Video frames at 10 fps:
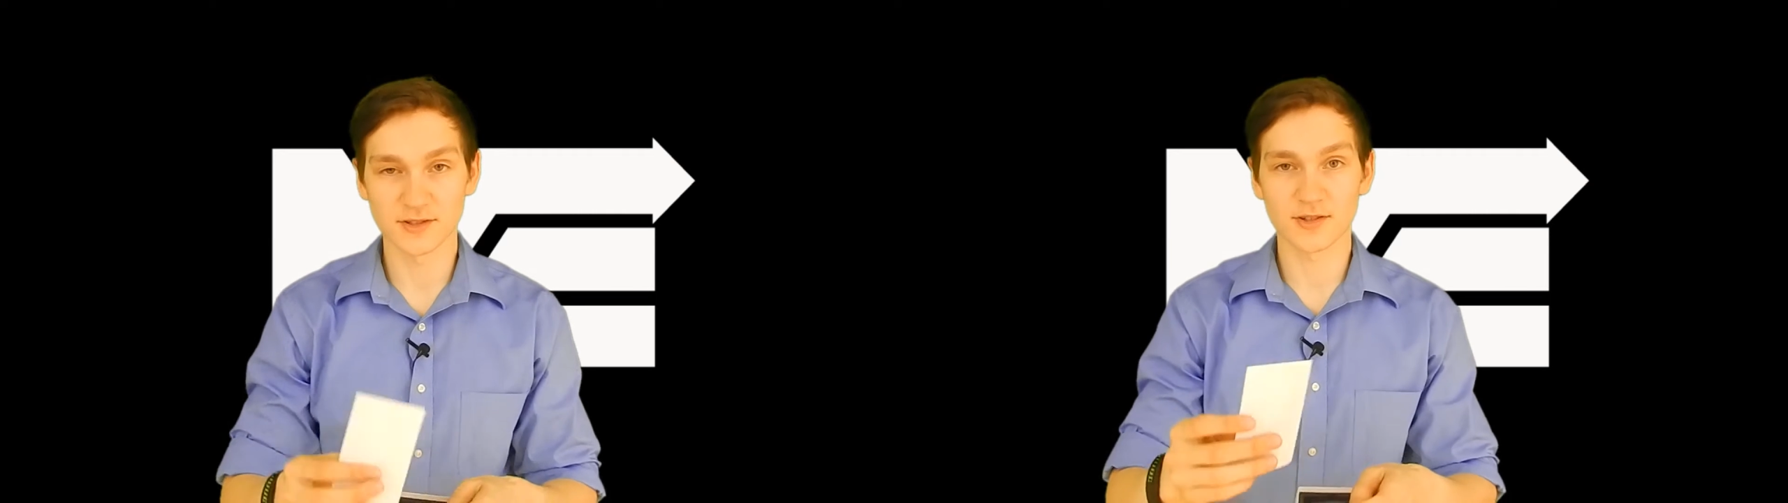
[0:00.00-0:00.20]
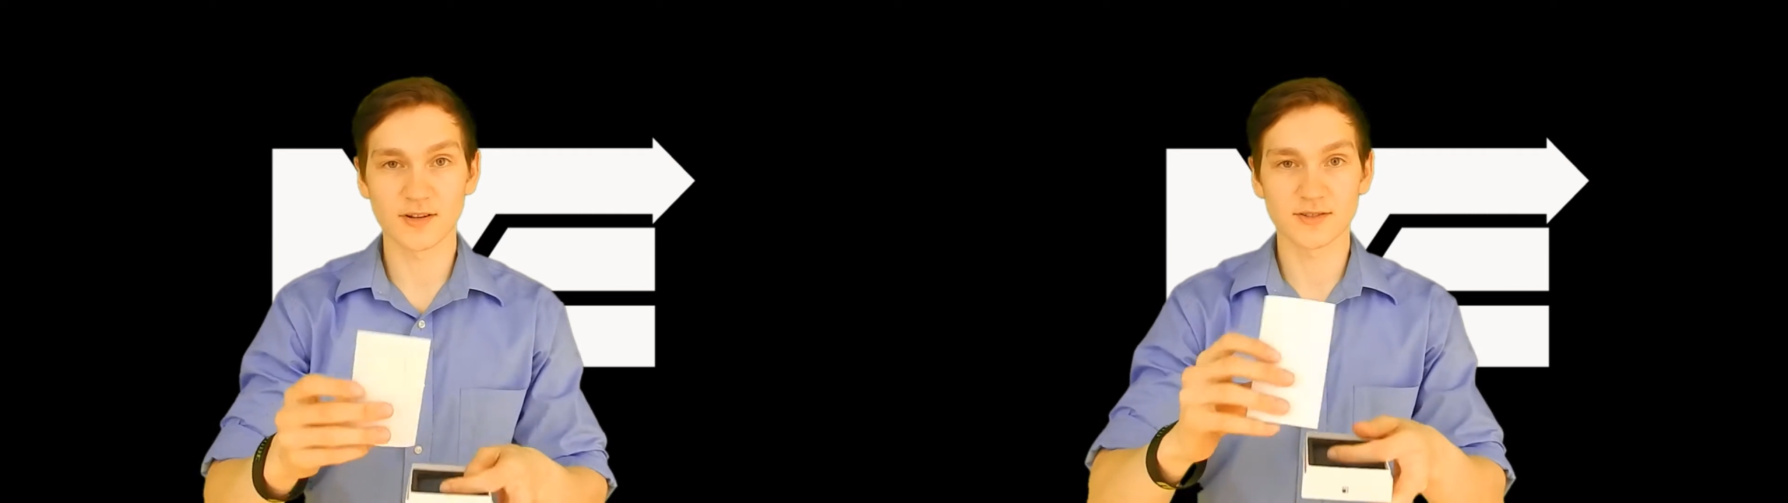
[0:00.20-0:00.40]

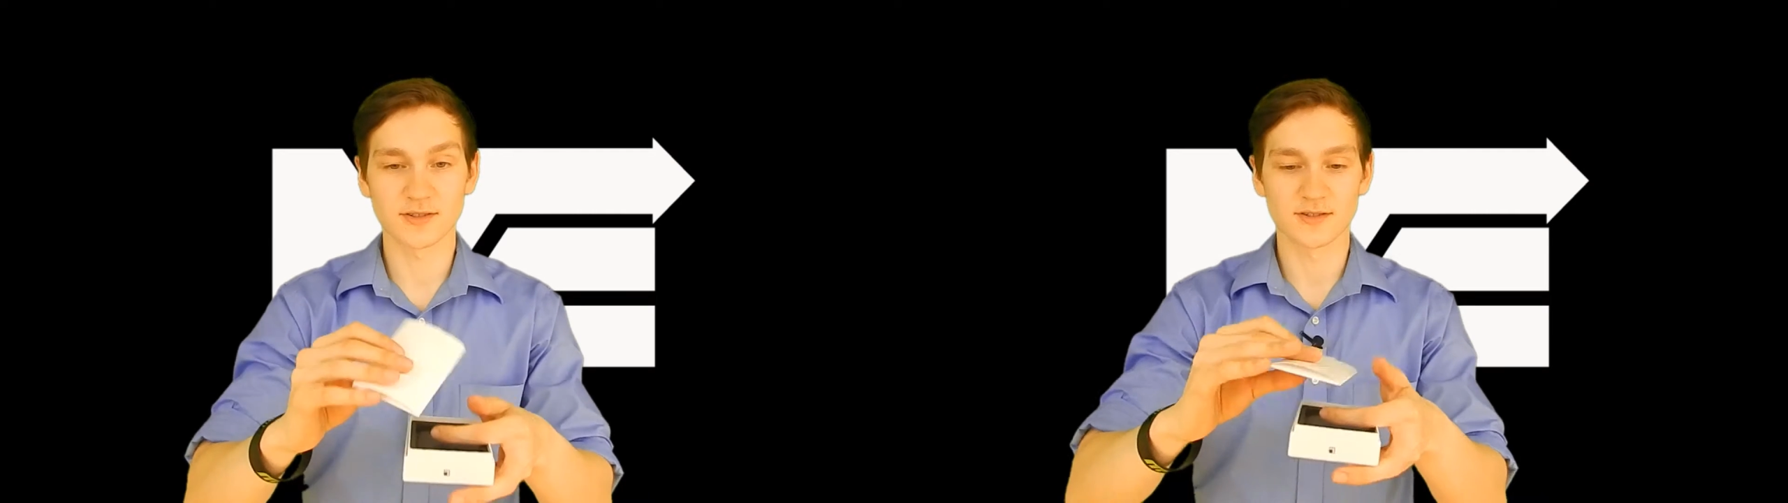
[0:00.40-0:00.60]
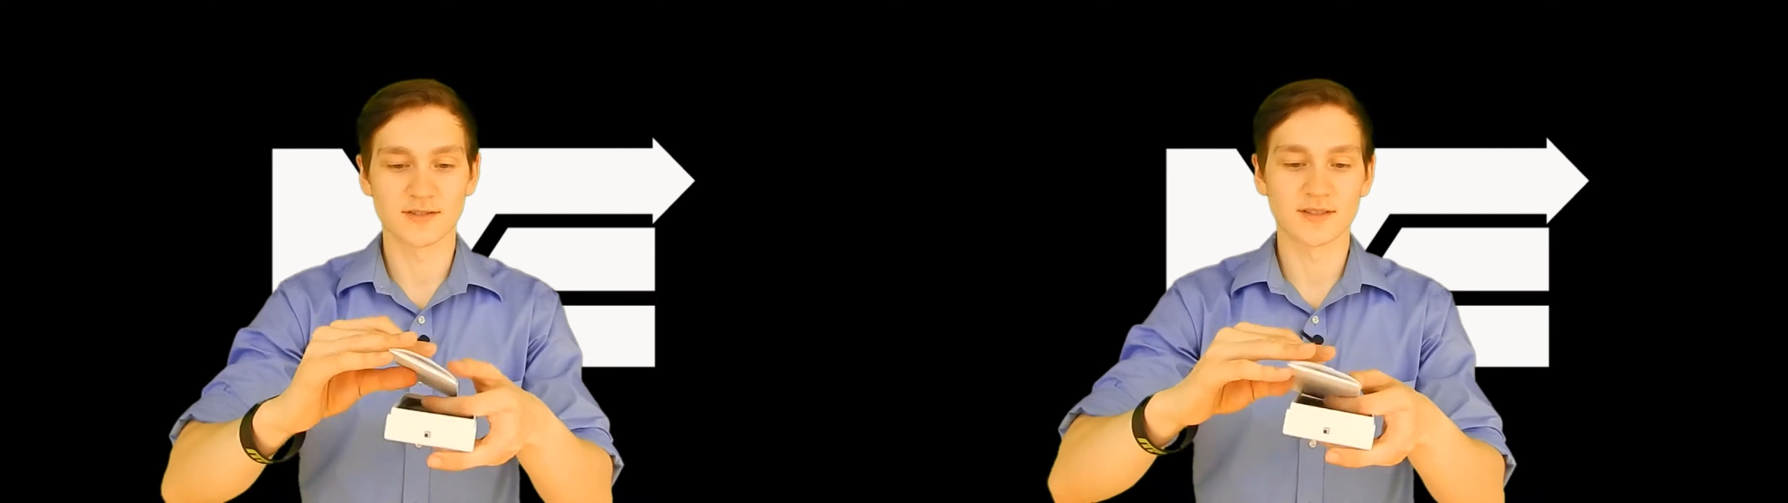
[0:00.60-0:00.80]

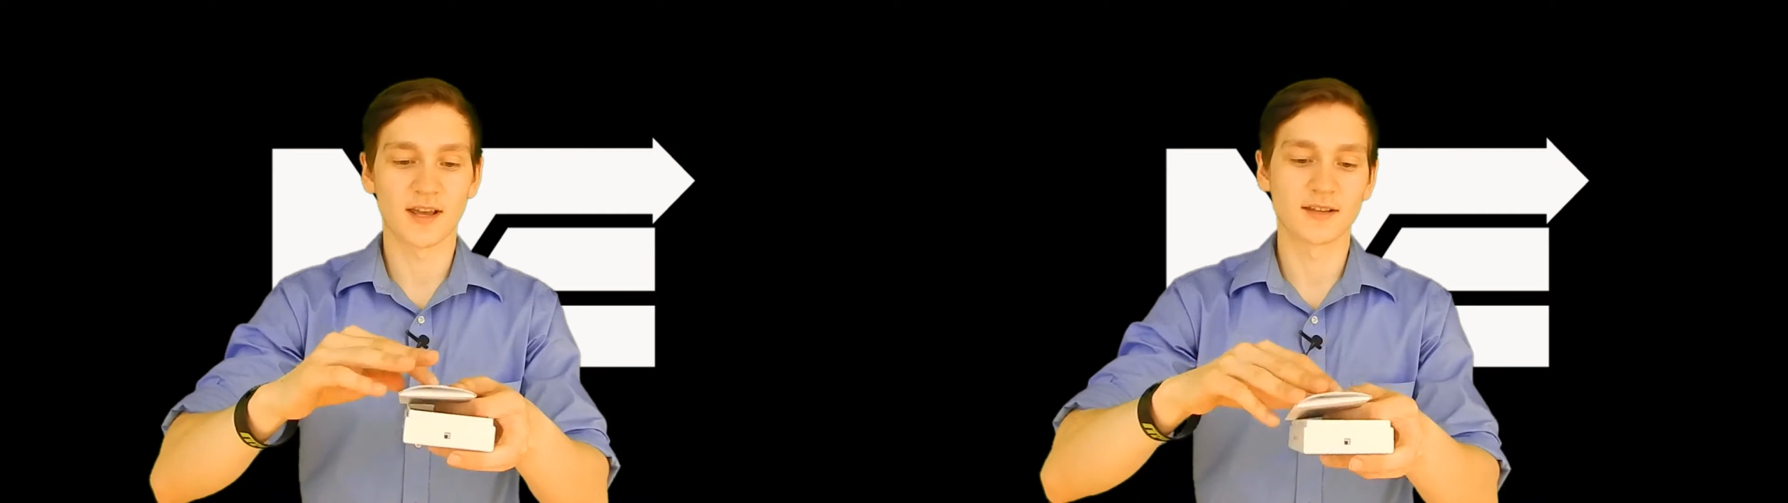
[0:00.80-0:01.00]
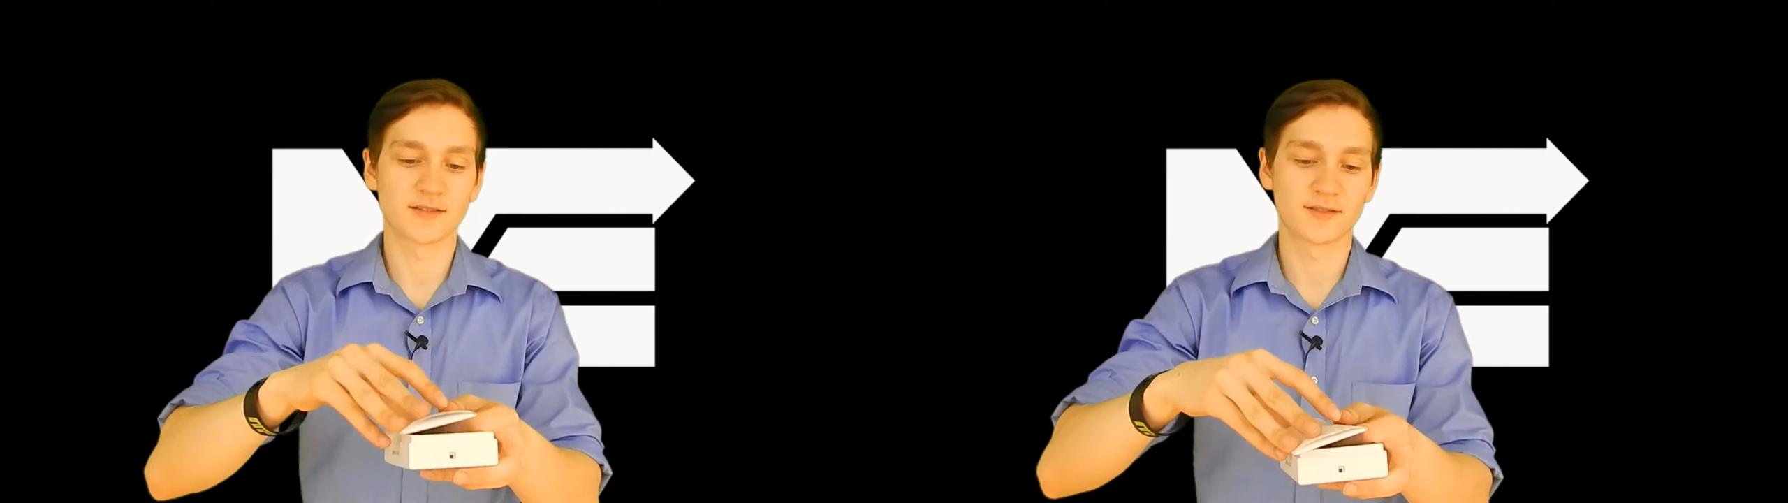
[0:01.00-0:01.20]
instructions
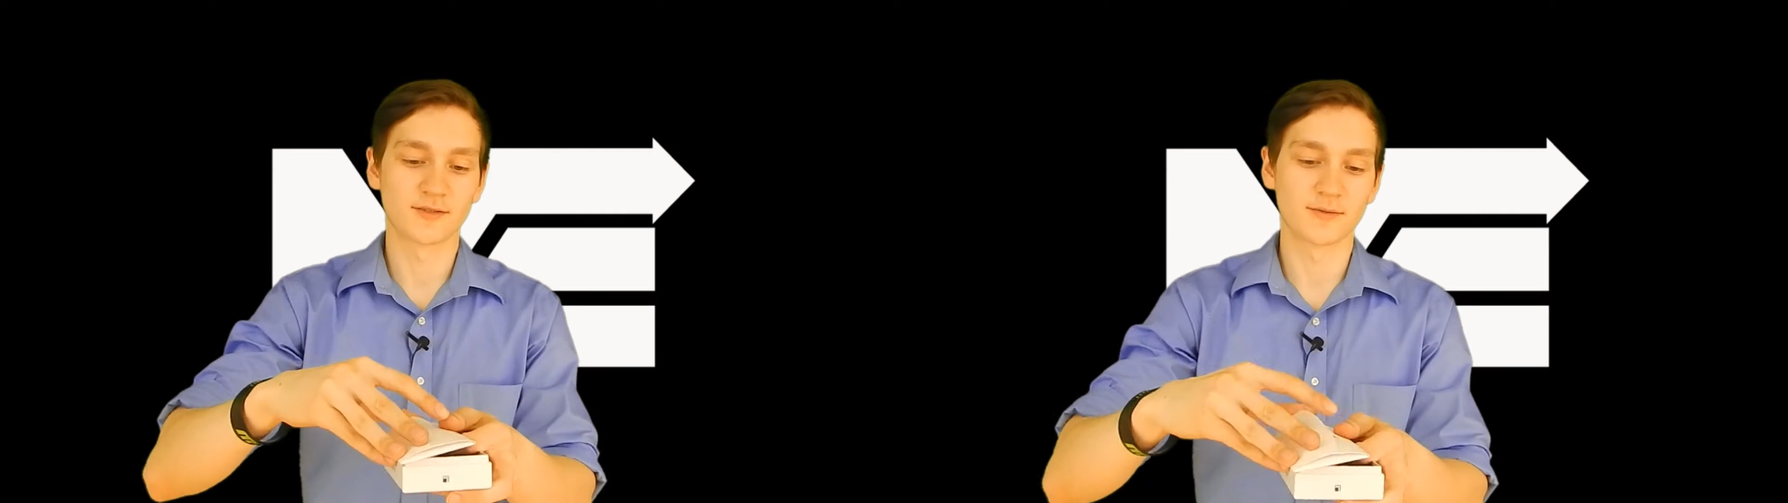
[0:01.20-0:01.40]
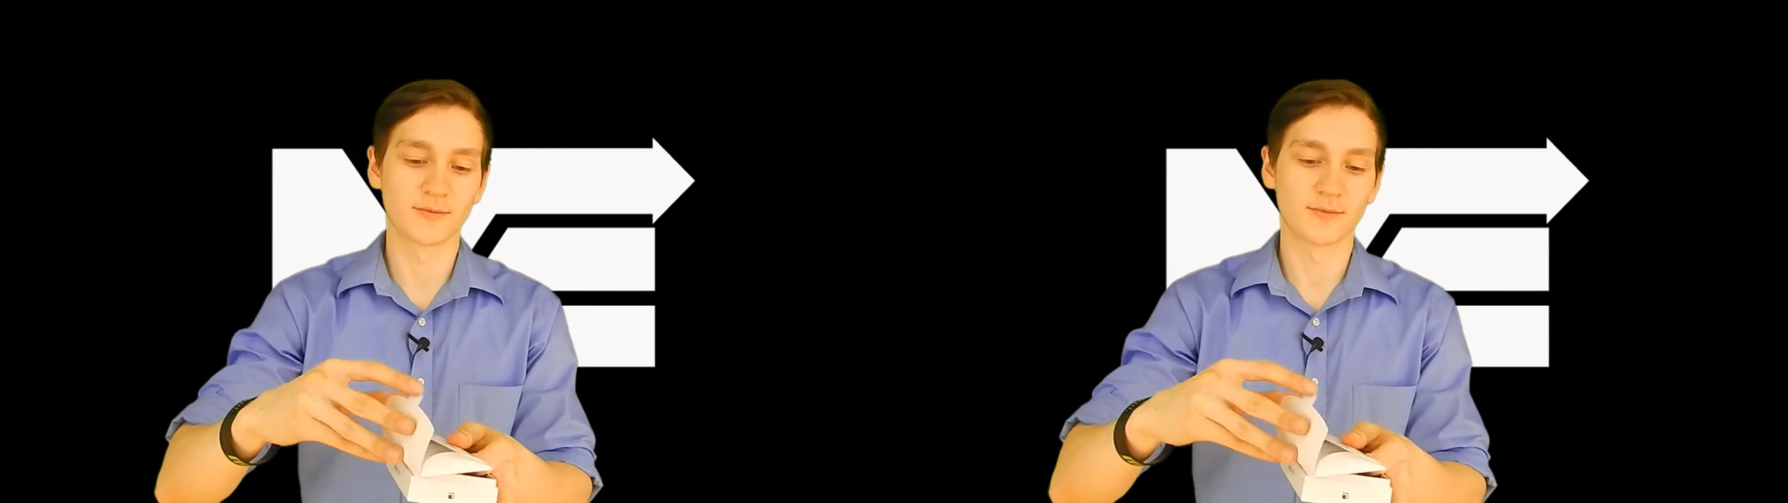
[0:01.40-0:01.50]
as to